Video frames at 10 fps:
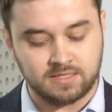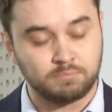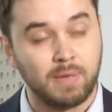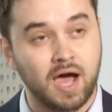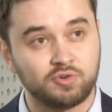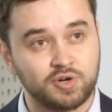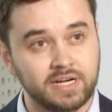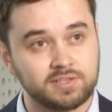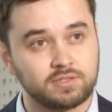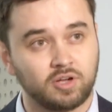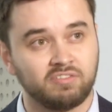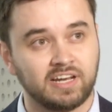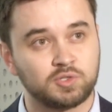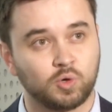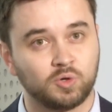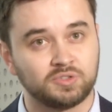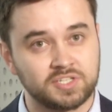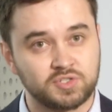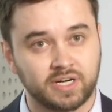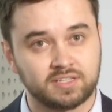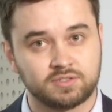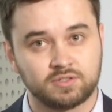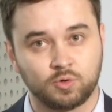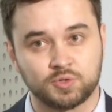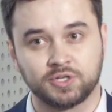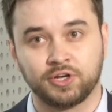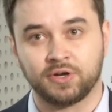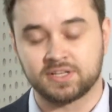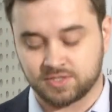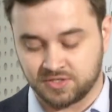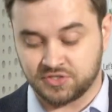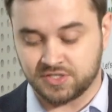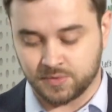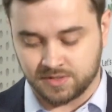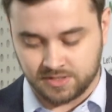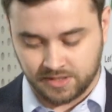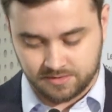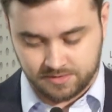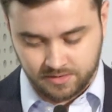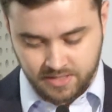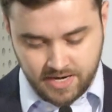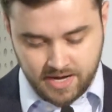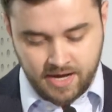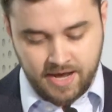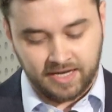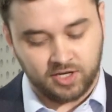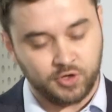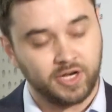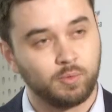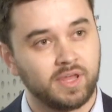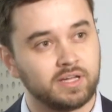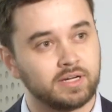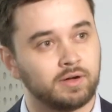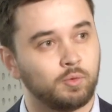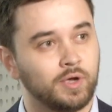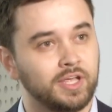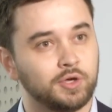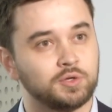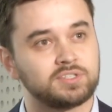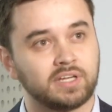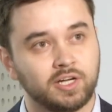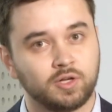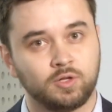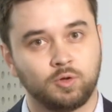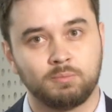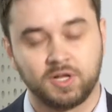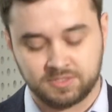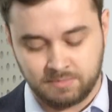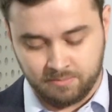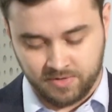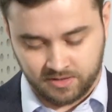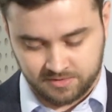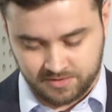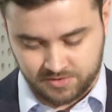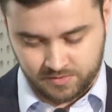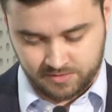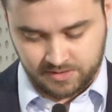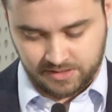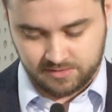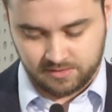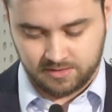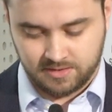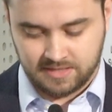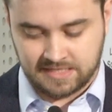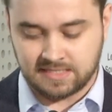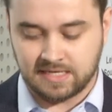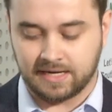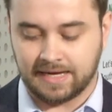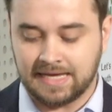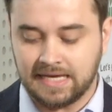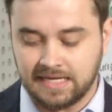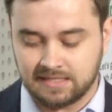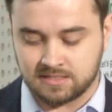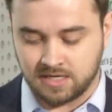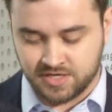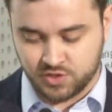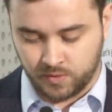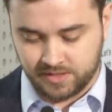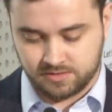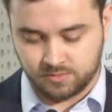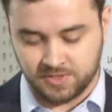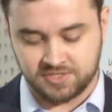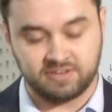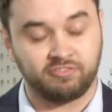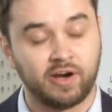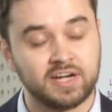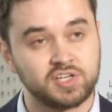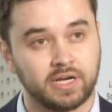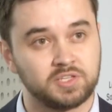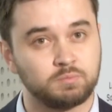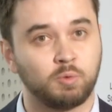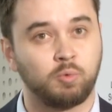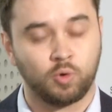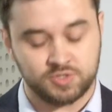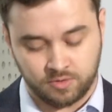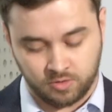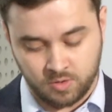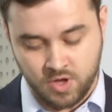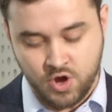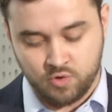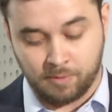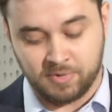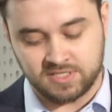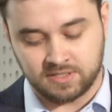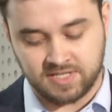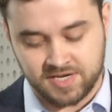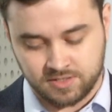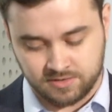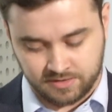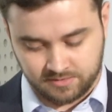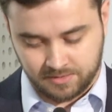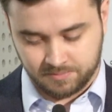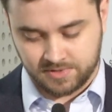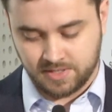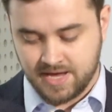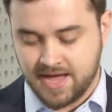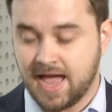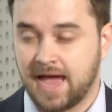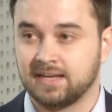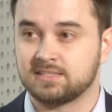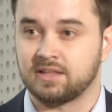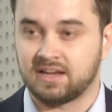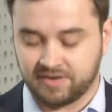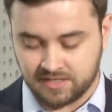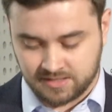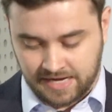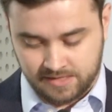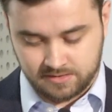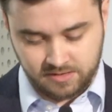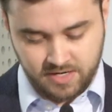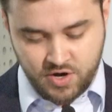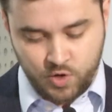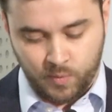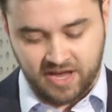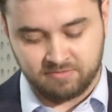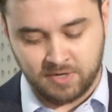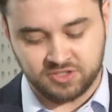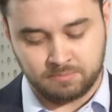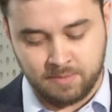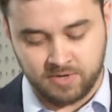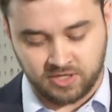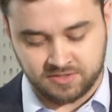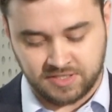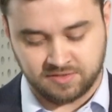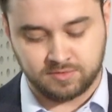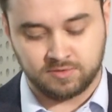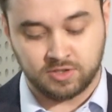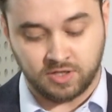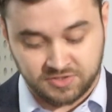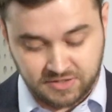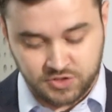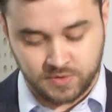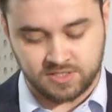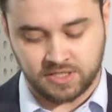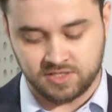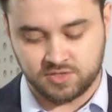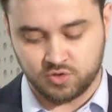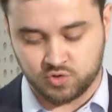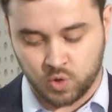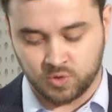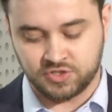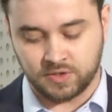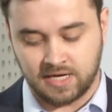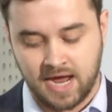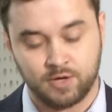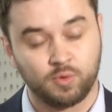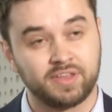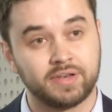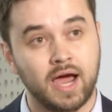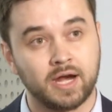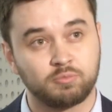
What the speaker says: and boundaries of electoral districts, also known as constituencies, including whether we use single or multi-member constituencies. This is a key design choice which differentiates proportional representation systems. And in South Africa's case, we have multi-member constituencies drawn to align with the 9